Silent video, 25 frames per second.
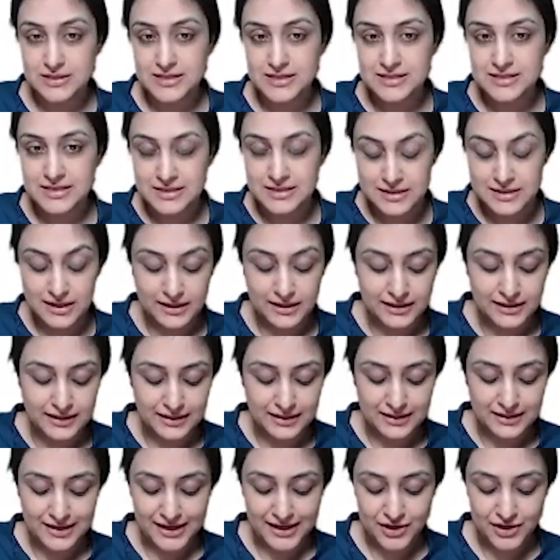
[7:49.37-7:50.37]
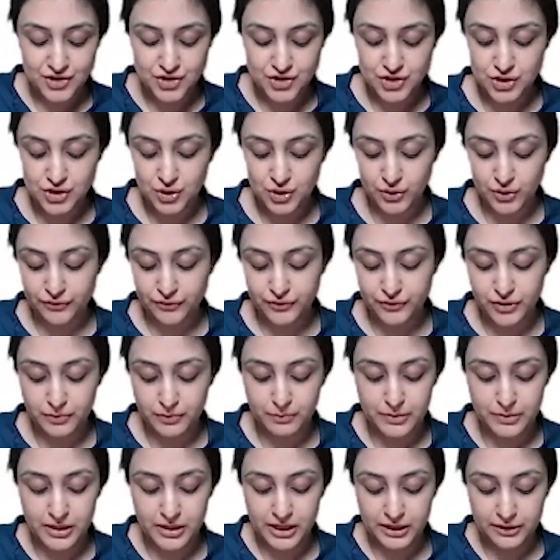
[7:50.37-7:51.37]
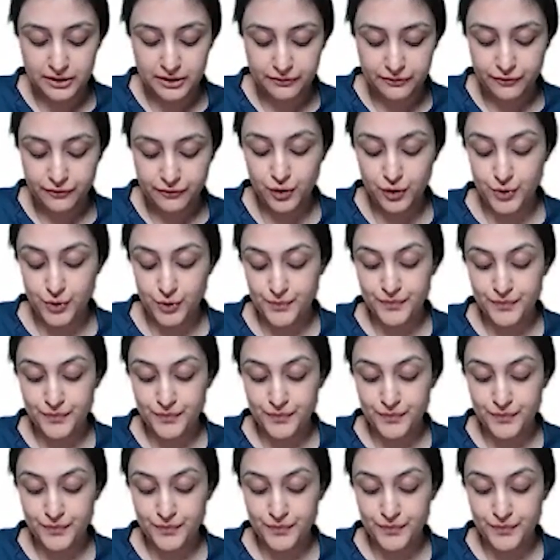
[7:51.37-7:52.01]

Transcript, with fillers: This is the direction of the blood flow.